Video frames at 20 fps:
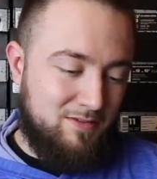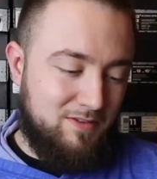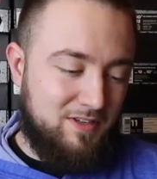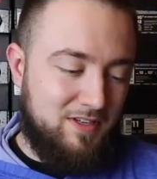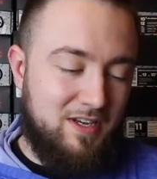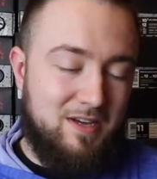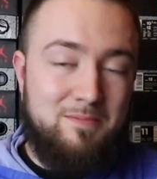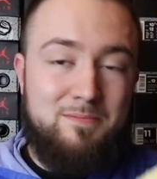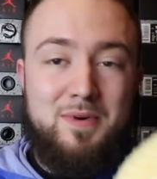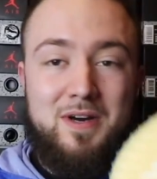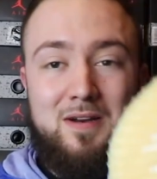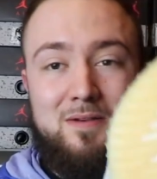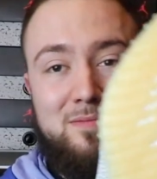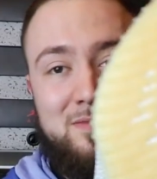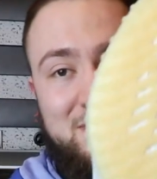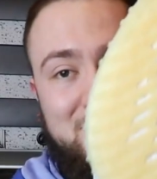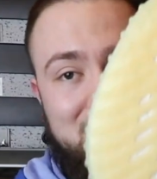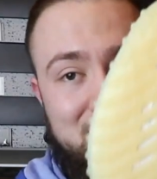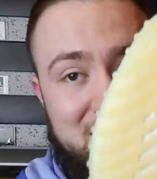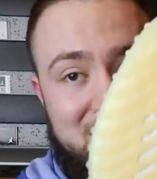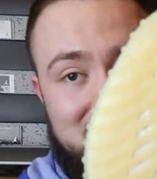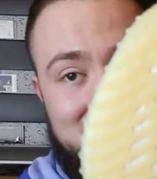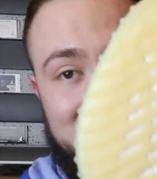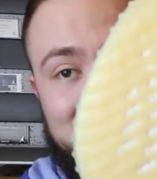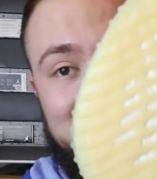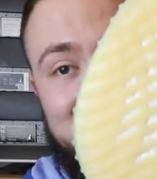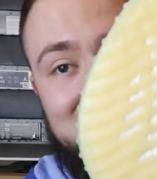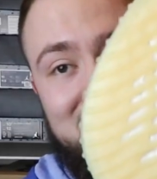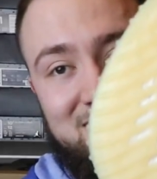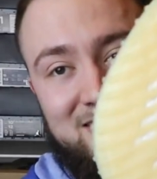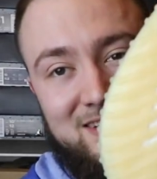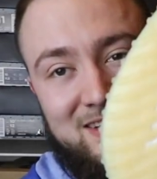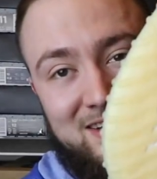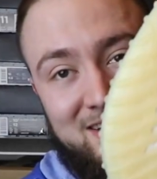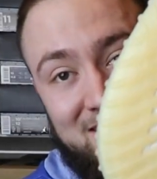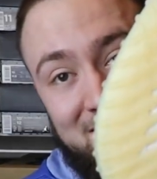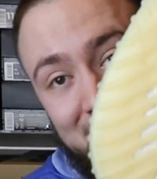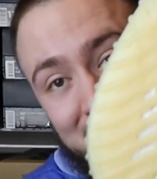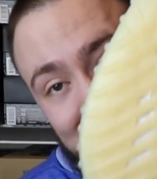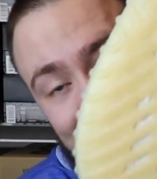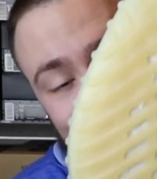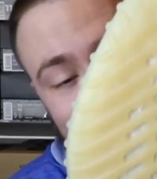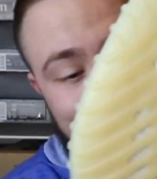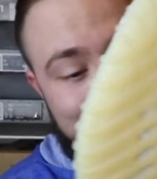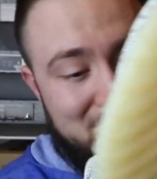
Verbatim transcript: the gum bottom to me just, to